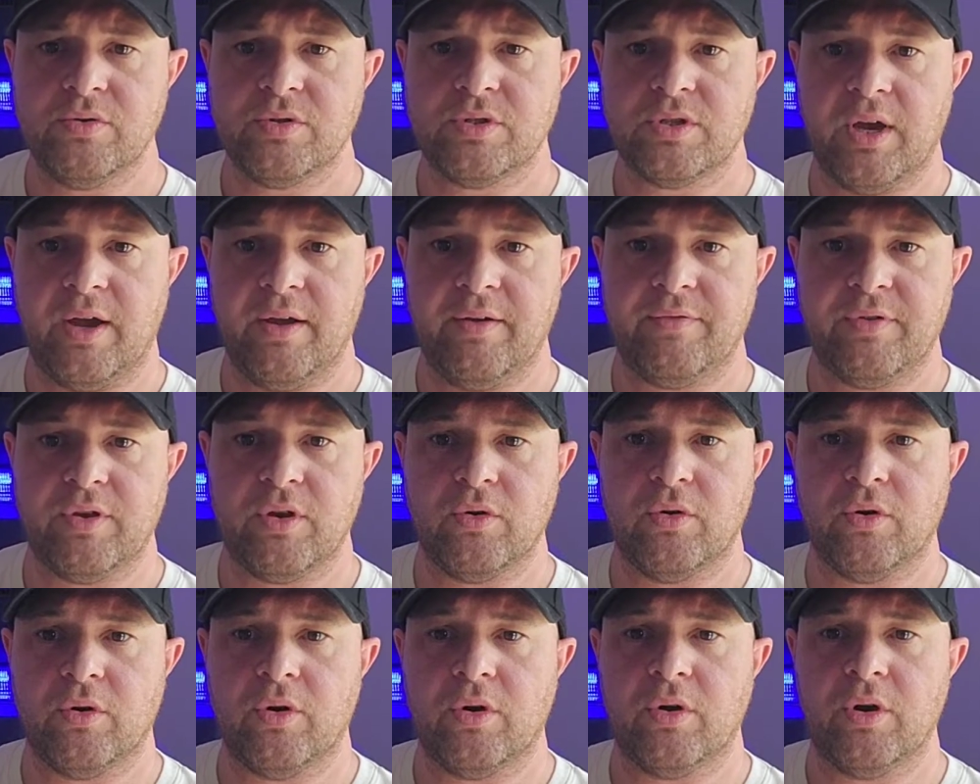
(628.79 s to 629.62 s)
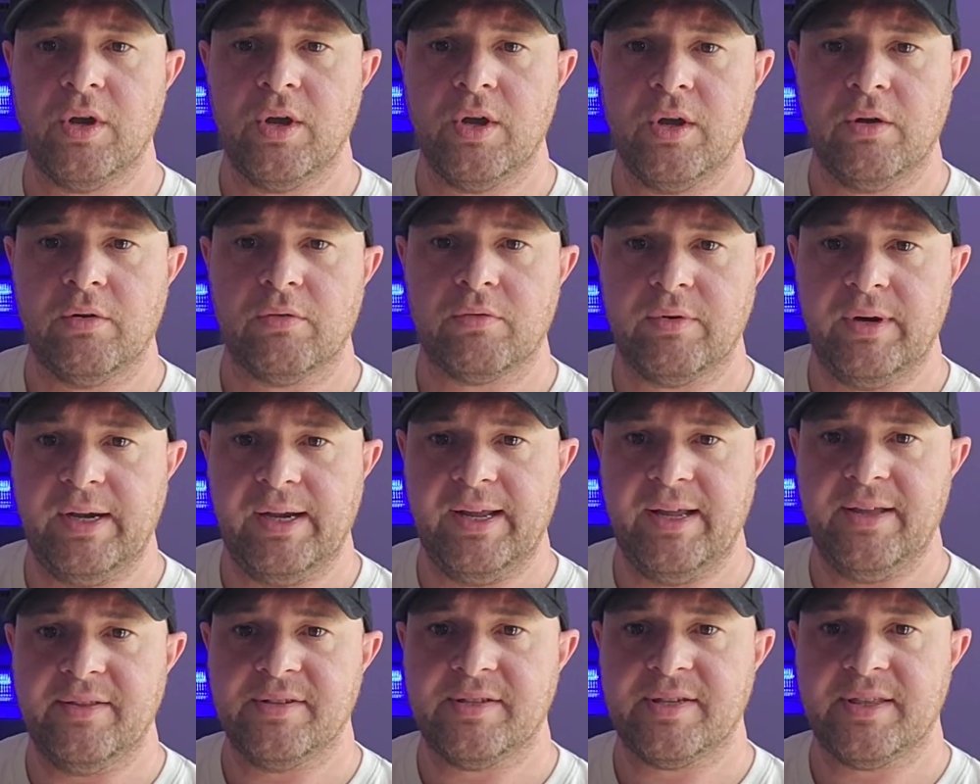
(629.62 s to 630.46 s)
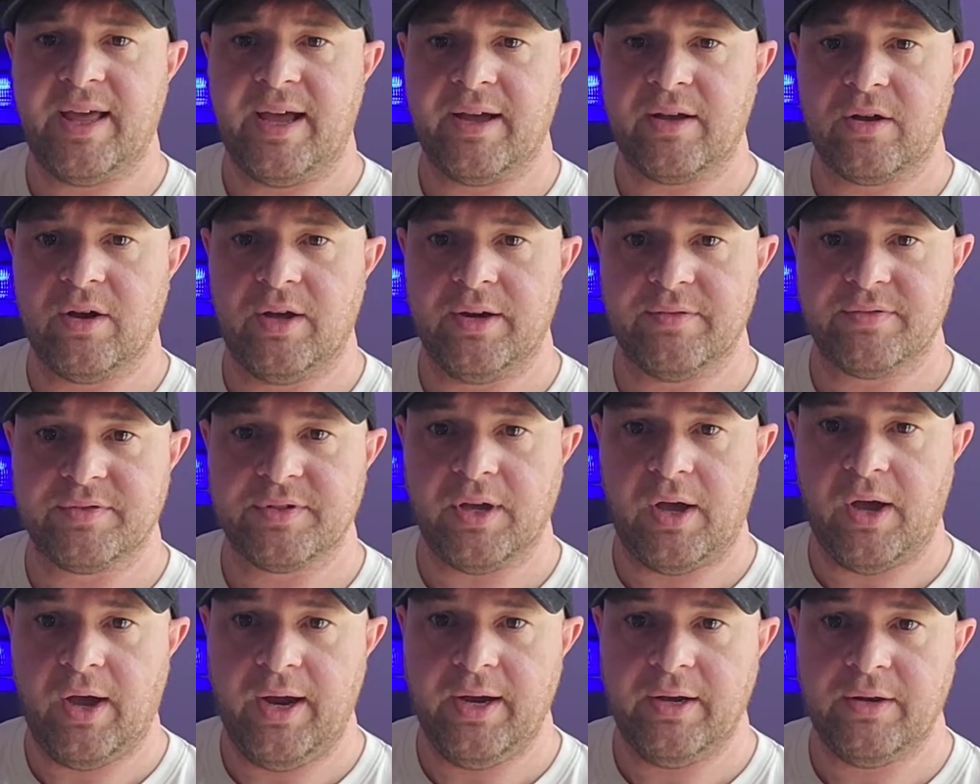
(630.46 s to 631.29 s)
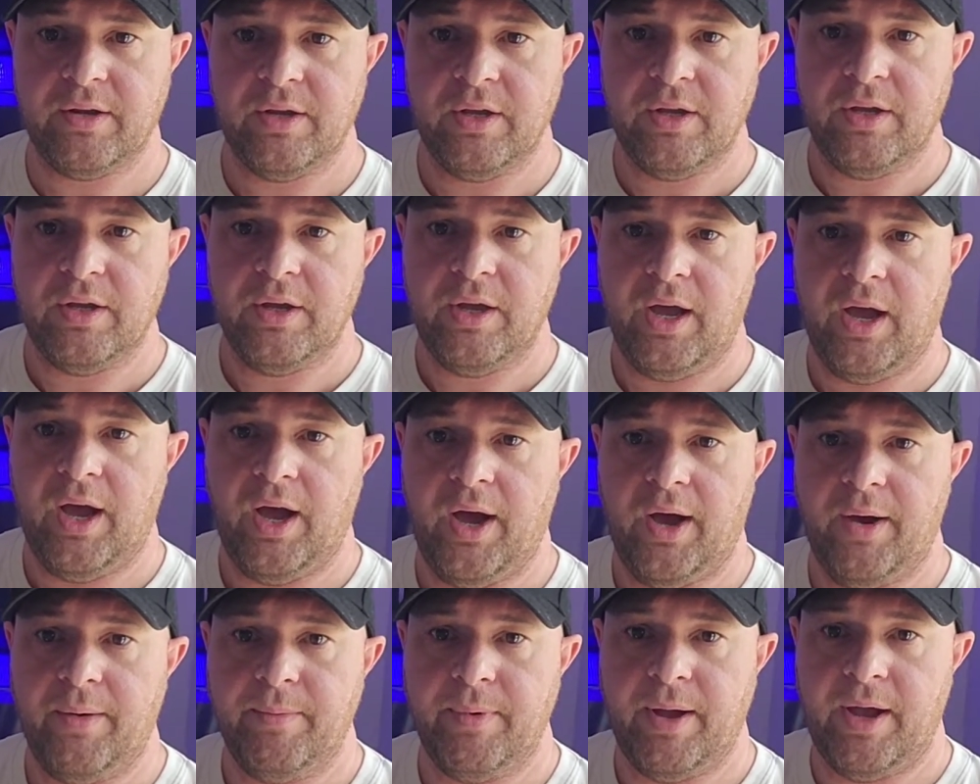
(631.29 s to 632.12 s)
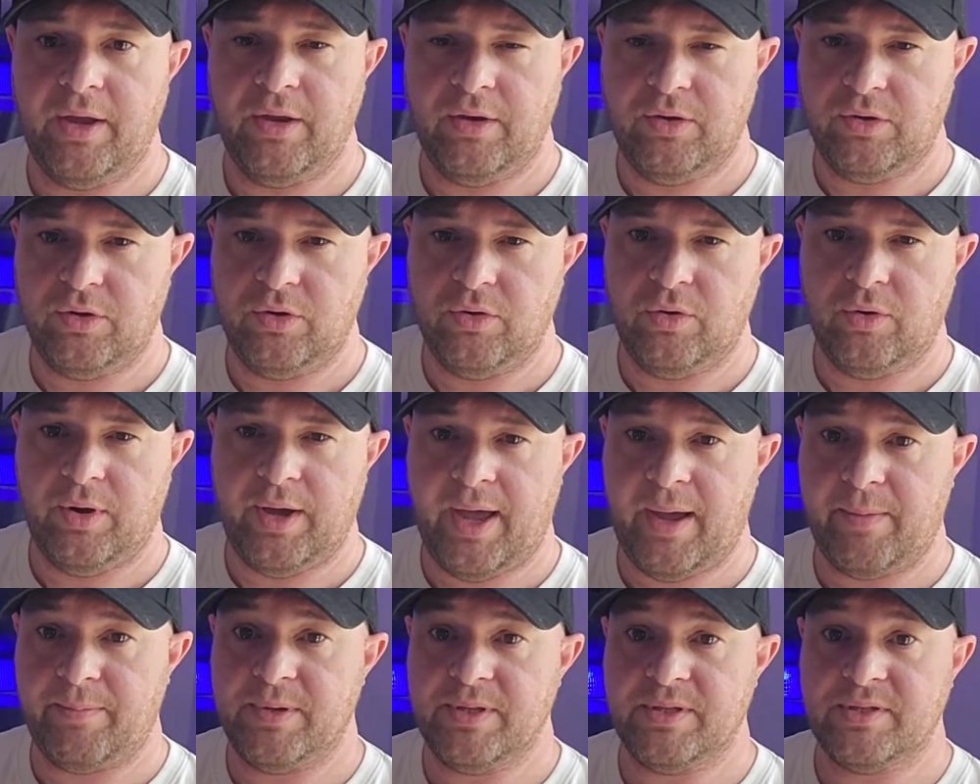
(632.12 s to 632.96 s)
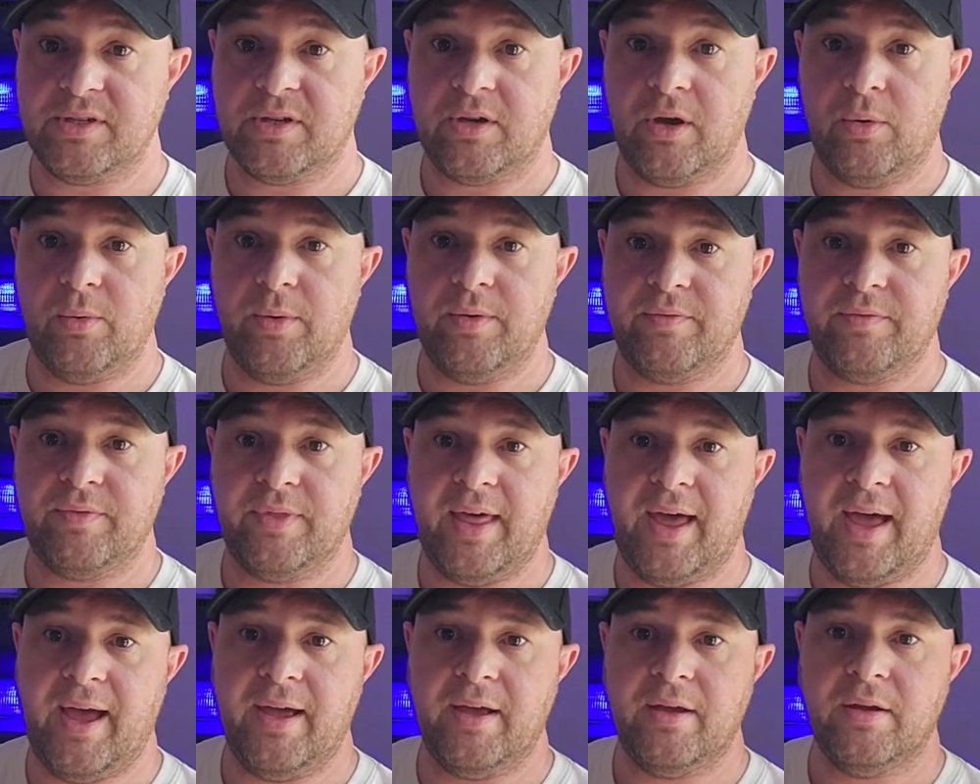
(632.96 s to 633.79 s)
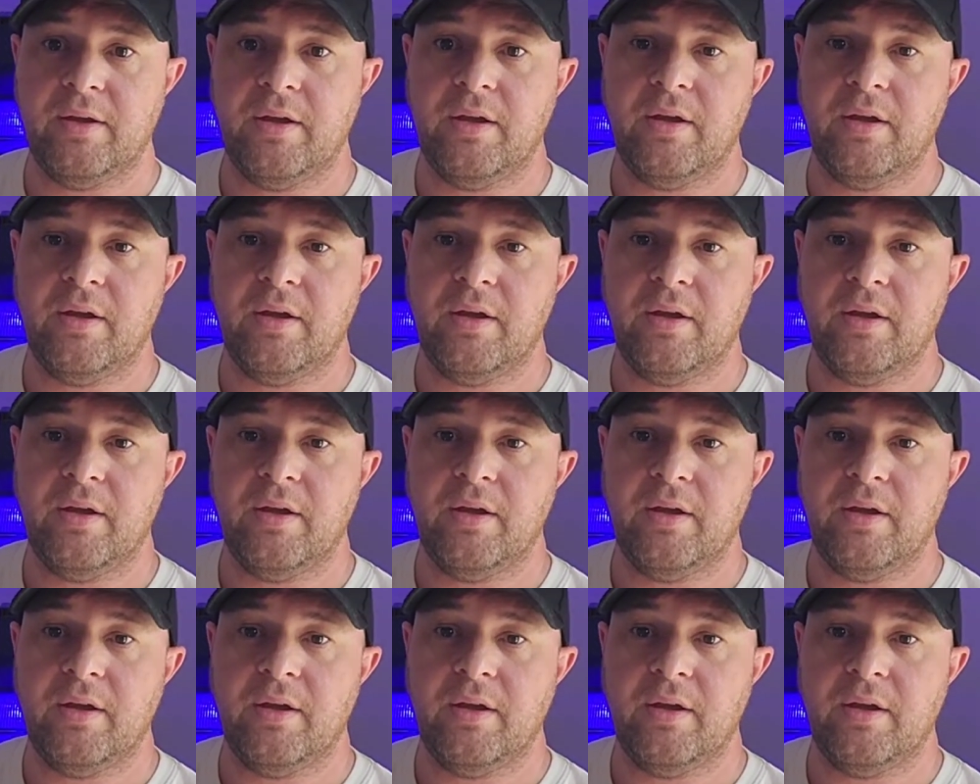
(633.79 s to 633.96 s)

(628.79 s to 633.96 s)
So if you're really into that kind of side um, and you're happy to go with that,